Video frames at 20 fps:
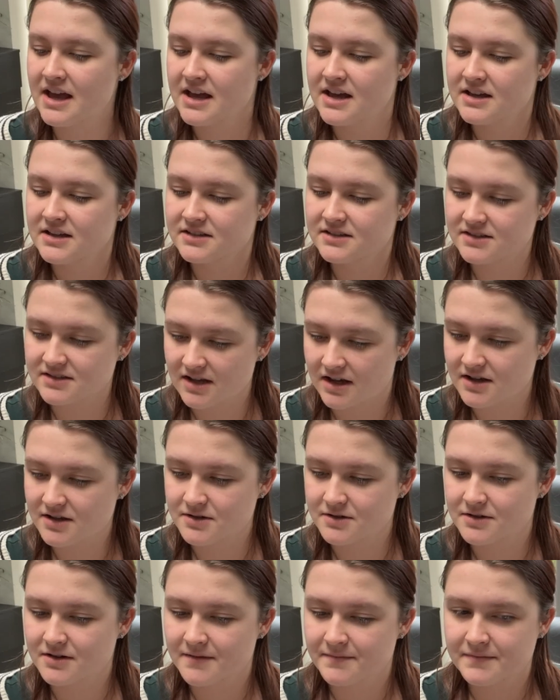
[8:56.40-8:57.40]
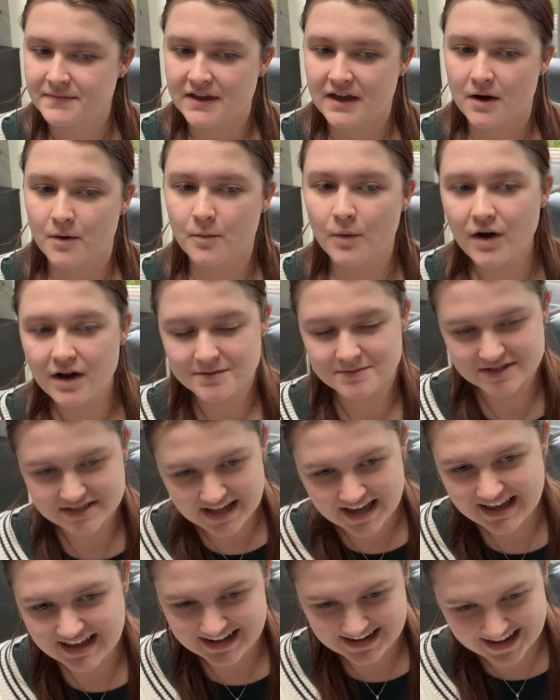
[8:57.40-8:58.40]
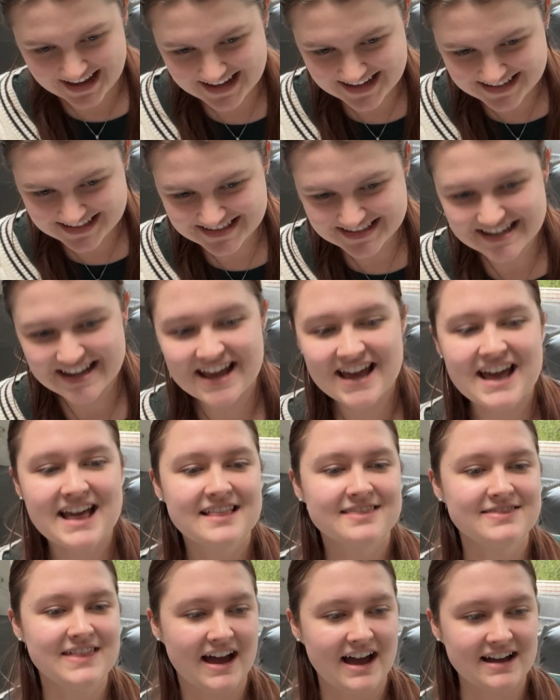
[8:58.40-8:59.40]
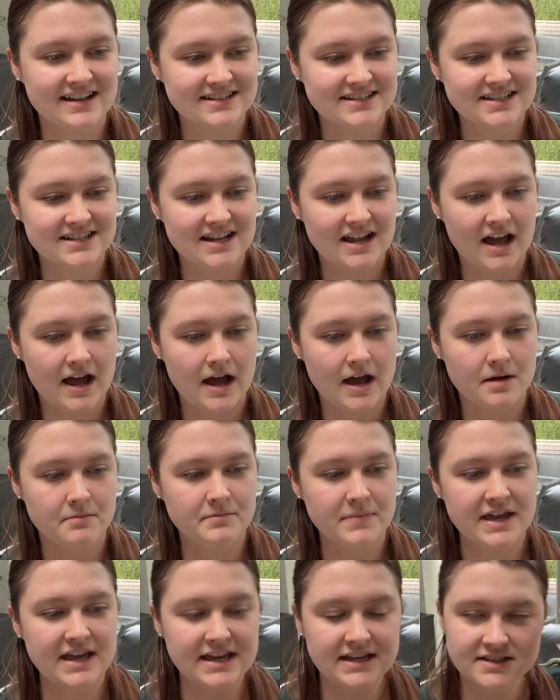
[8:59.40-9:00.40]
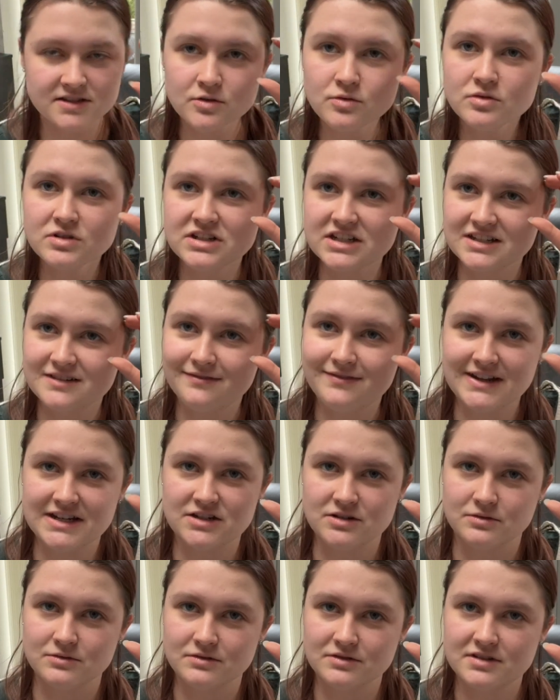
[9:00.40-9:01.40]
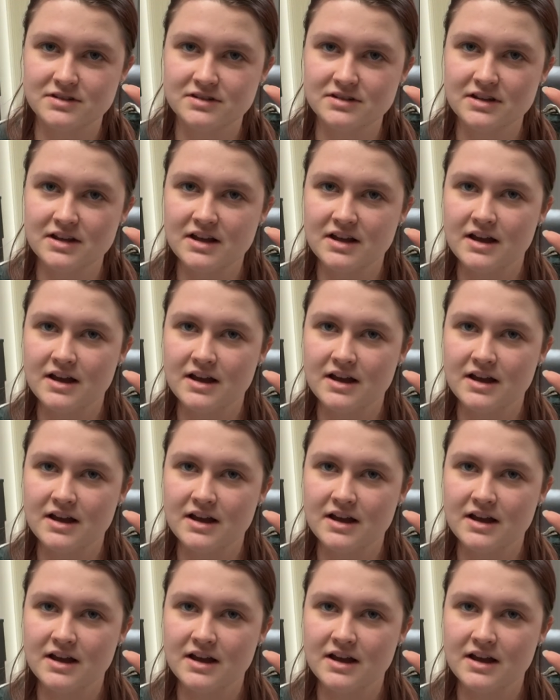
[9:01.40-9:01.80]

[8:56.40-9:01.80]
So what I'm saying is that it is all just visuals.